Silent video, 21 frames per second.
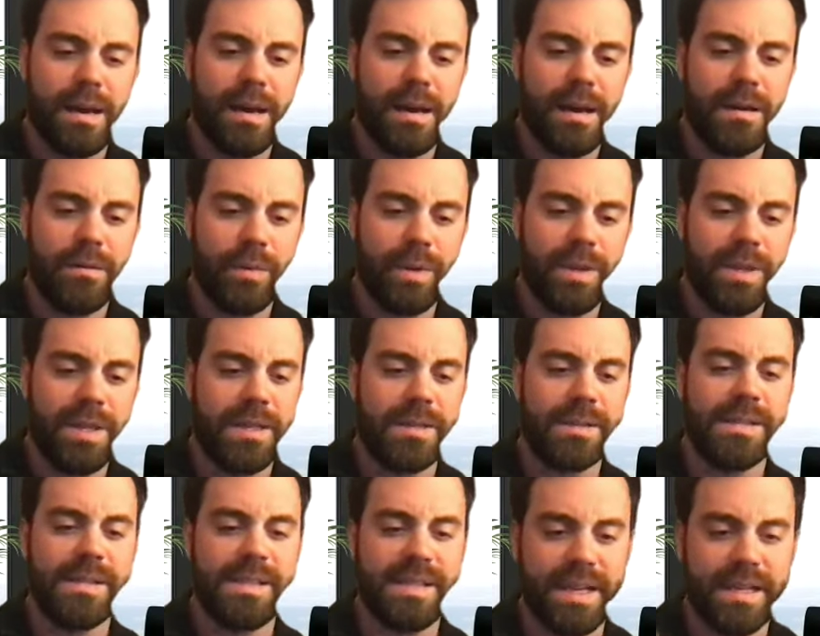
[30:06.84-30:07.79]

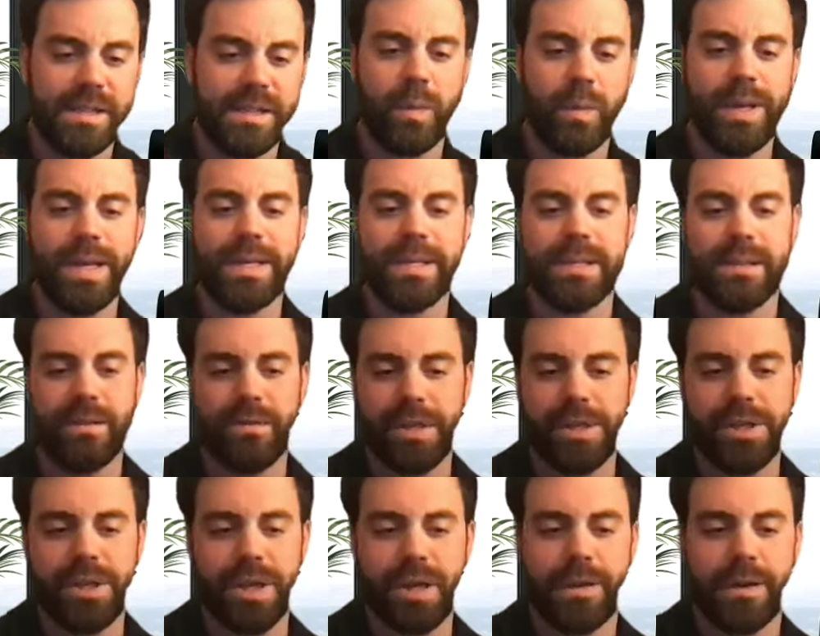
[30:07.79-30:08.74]
Within 6 weeks of
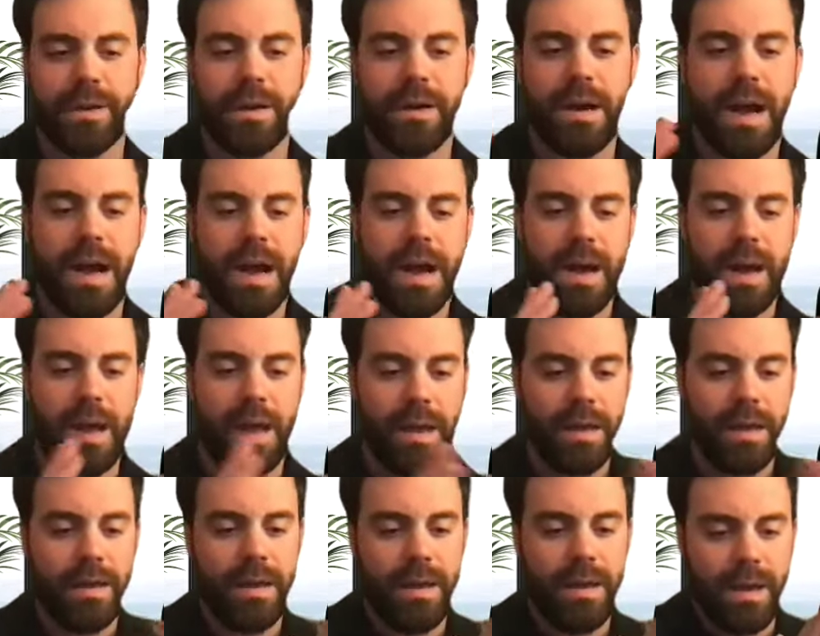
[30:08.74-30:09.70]
each other,
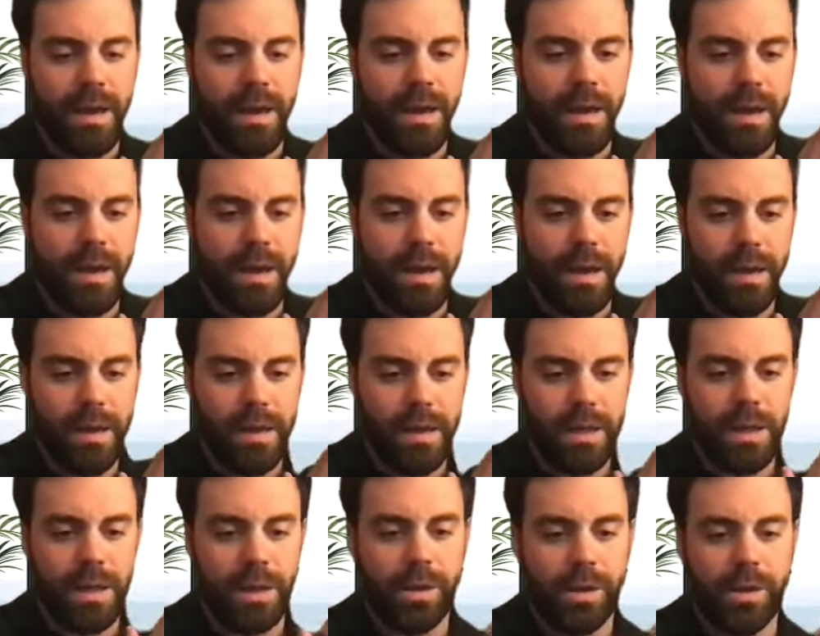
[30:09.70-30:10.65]
I
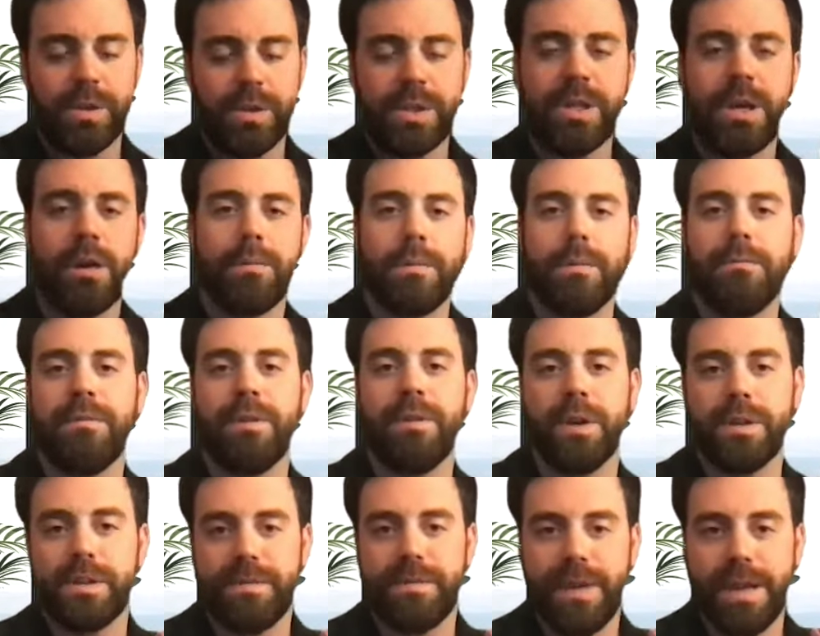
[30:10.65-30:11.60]
closed our
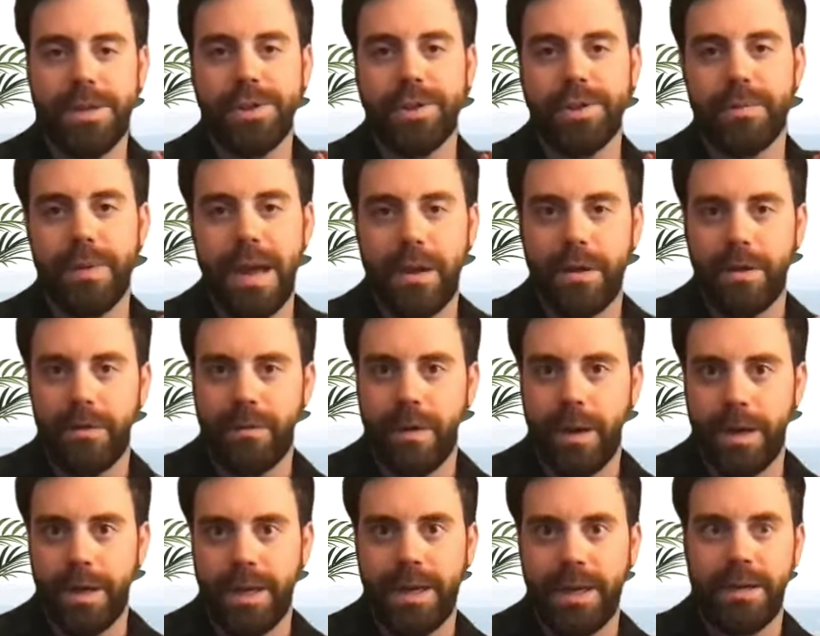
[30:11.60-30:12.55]
first venture round of
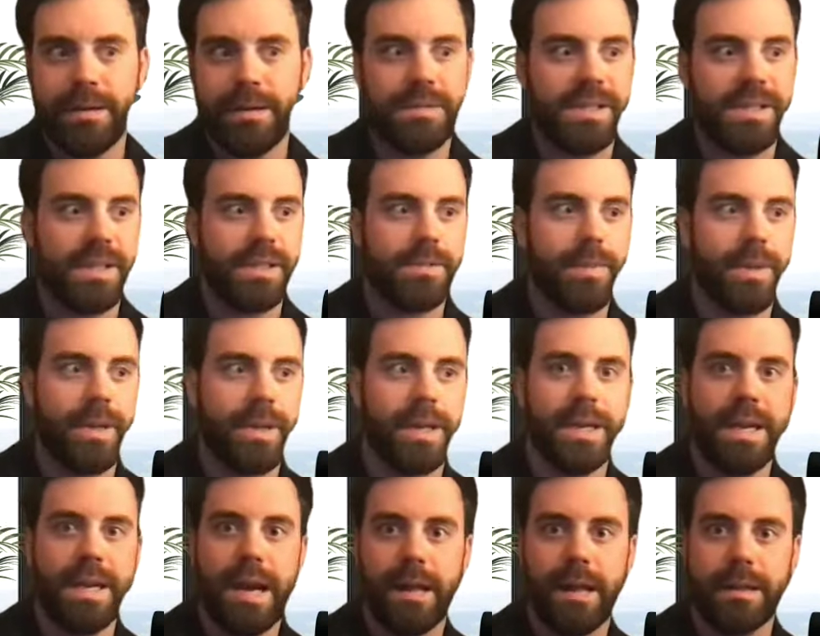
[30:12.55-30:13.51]
funding, $6 million.